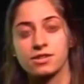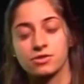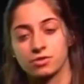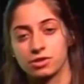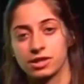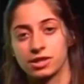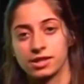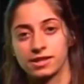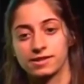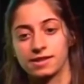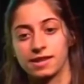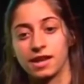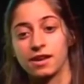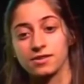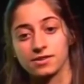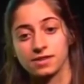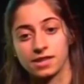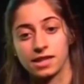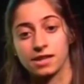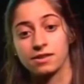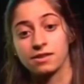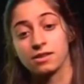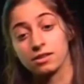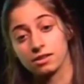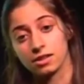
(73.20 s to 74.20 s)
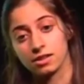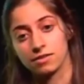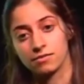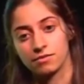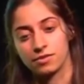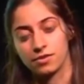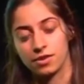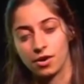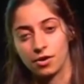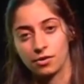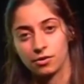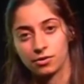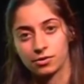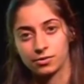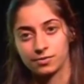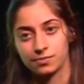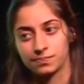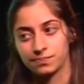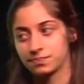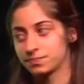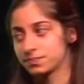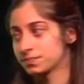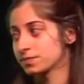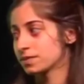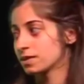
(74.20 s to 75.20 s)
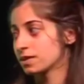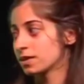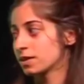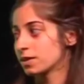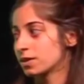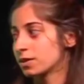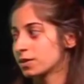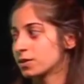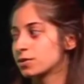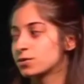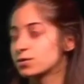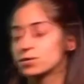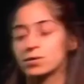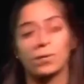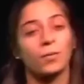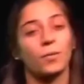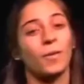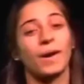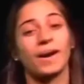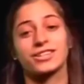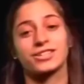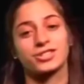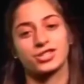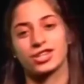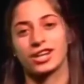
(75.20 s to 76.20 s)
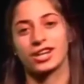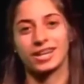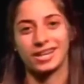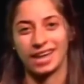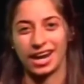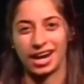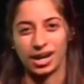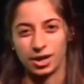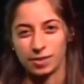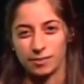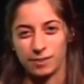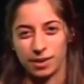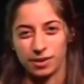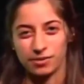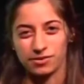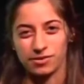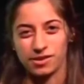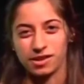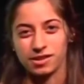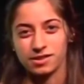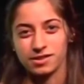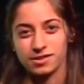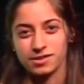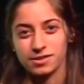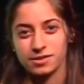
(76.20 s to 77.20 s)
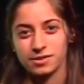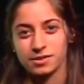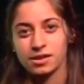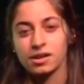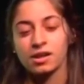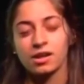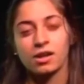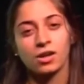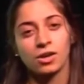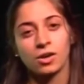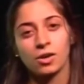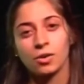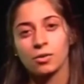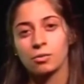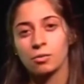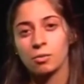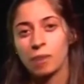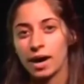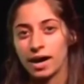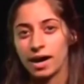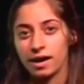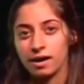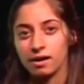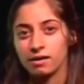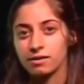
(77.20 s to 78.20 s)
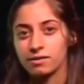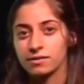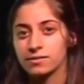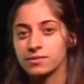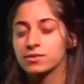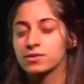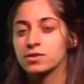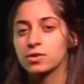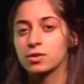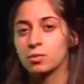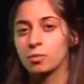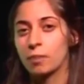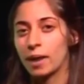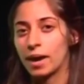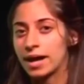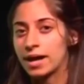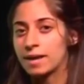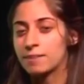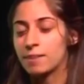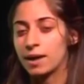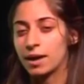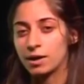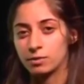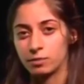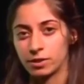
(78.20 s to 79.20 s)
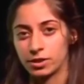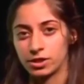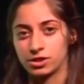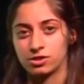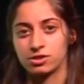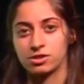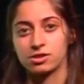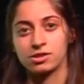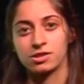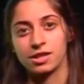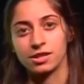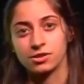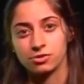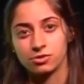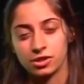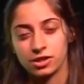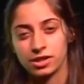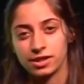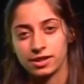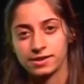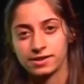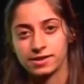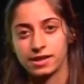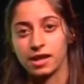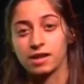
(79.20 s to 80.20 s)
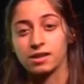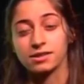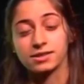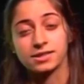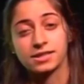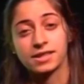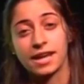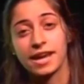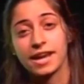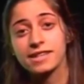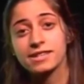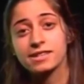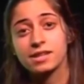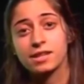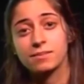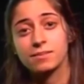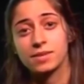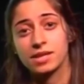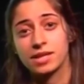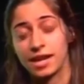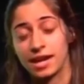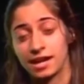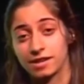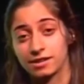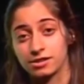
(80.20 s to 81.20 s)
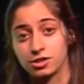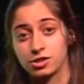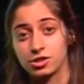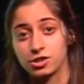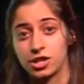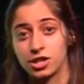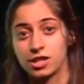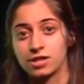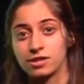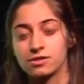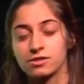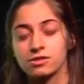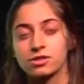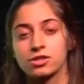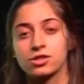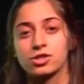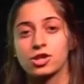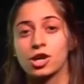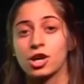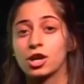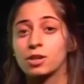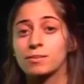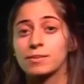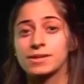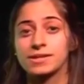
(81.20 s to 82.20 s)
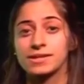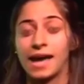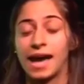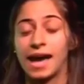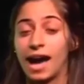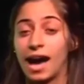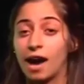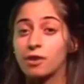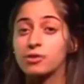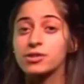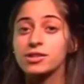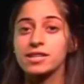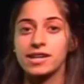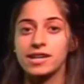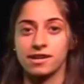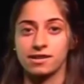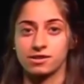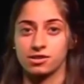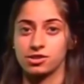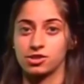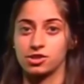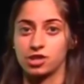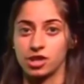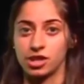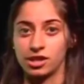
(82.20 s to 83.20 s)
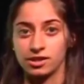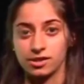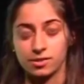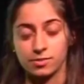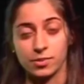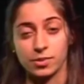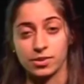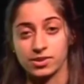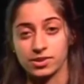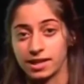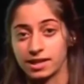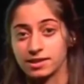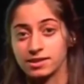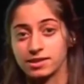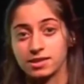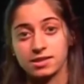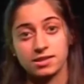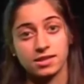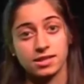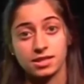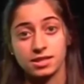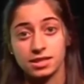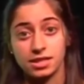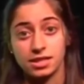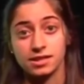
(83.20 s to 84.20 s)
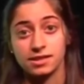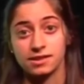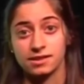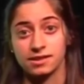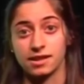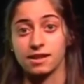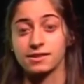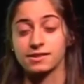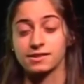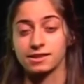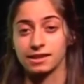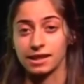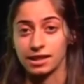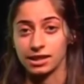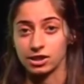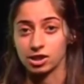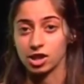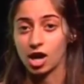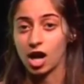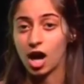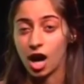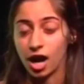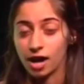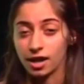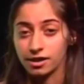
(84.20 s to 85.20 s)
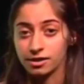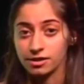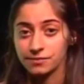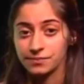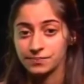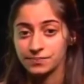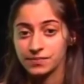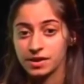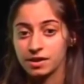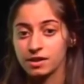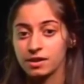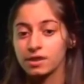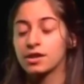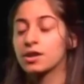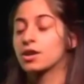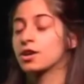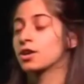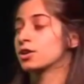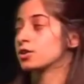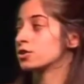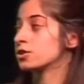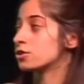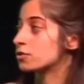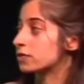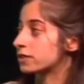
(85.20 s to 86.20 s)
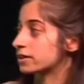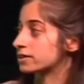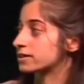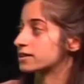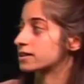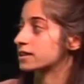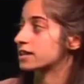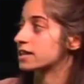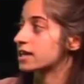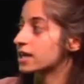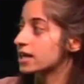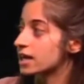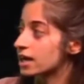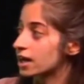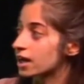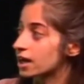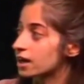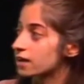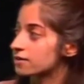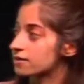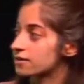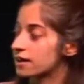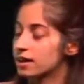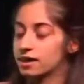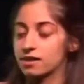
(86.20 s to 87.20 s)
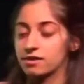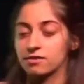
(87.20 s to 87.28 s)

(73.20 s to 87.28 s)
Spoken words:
So why should I care about this? Well, the way by which the dendritic cell takes up the antigen determines how the antigen is presented to T cells later on. You can see here that if a pathogen is taken up by